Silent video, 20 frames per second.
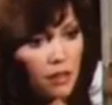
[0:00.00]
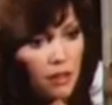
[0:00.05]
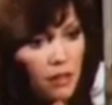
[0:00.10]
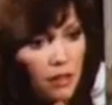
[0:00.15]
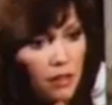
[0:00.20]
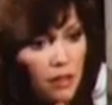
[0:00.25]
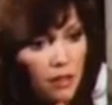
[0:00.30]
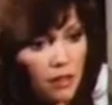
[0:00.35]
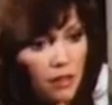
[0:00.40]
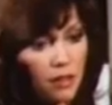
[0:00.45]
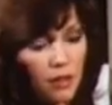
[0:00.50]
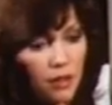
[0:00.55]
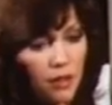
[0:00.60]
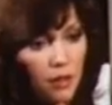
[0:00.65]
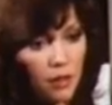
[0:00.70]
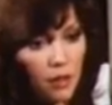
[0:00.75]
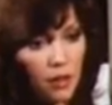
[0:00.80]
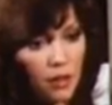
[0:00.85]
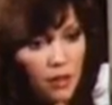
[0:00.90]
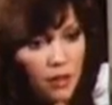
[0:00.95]

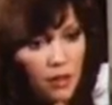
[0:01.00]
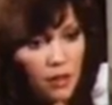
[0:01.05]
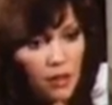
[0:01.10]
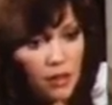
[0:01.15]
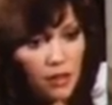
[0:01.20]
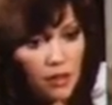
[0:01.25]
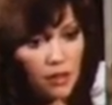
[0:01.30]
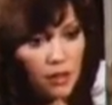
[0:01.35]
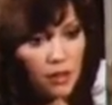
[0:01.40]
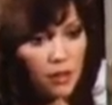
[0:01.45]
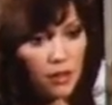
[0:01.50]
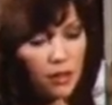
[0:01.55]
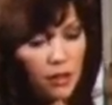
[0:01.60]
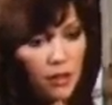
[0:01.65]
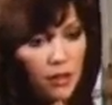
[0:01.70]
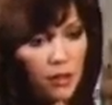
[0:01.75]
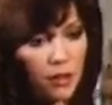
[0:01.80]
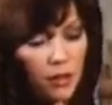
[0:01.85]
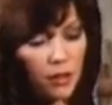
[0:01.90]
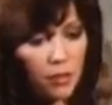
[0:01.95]

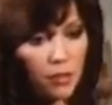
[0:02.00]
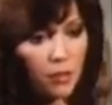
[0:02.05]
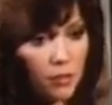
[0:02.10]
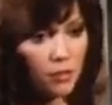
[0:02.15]
[no speech]